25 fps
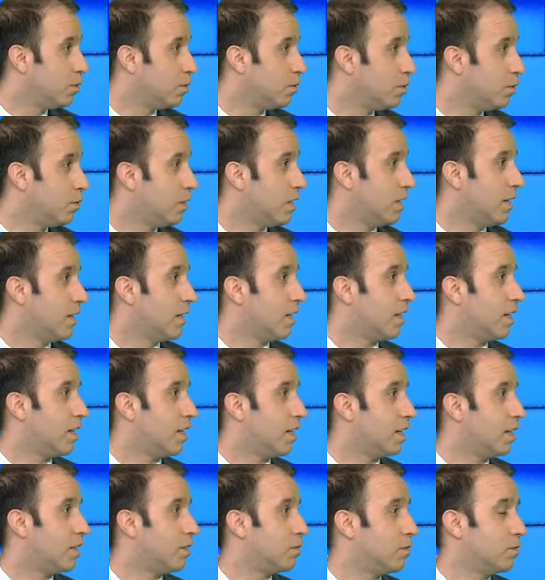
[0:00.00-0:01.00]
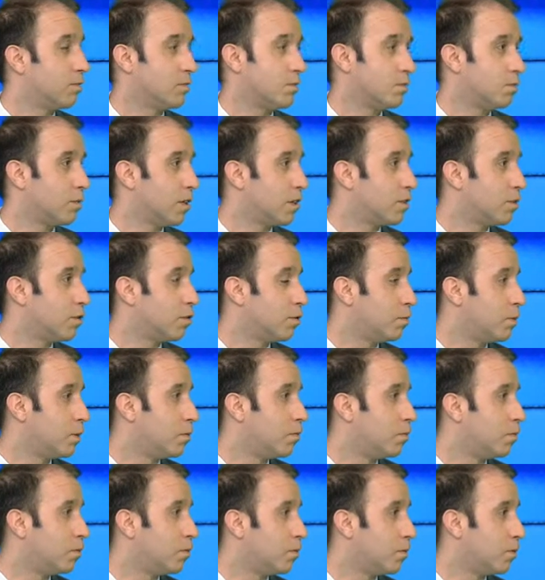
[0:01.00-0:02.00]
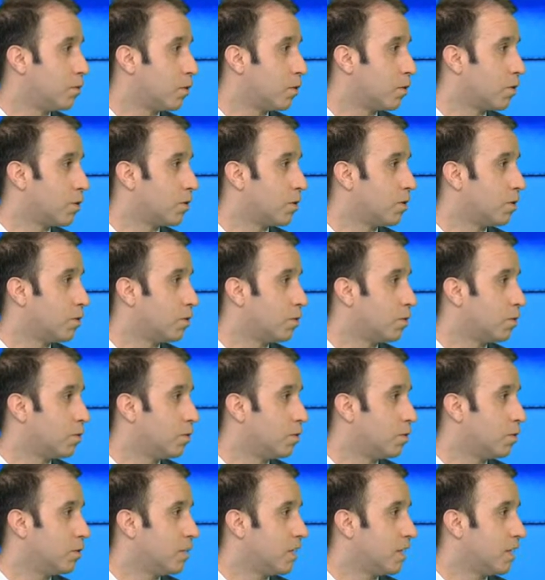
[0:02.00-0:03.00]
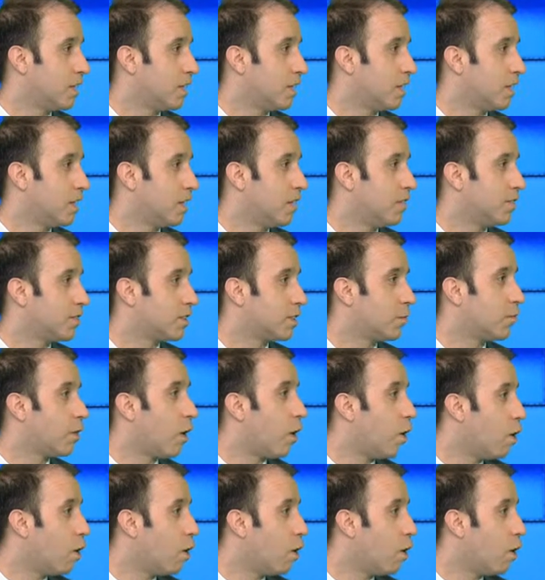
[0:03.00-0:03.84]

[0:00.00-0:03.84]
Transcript: do? What should be put forth to give some